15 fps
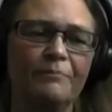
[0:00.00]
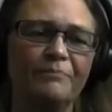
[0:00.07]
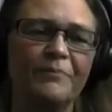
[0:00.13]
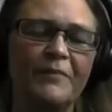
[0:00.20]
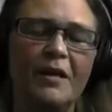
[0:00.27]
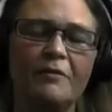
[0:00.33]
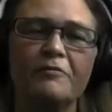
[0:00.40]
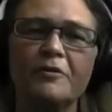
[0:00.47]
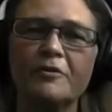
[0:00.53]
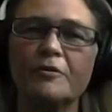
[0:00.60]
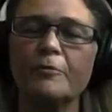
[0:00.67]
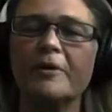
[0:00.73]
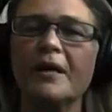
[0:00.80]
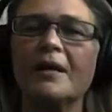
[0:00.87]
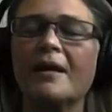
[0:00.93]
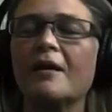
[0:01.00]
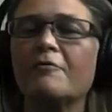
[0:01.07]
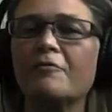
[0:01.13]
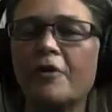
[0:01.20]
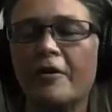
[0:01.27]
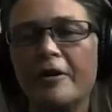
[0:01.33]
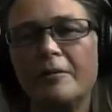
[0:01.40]
I feel that we're going to
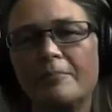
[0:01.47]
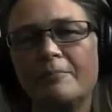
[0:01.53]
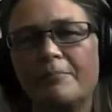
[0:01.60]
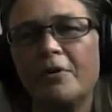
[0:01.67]
get a very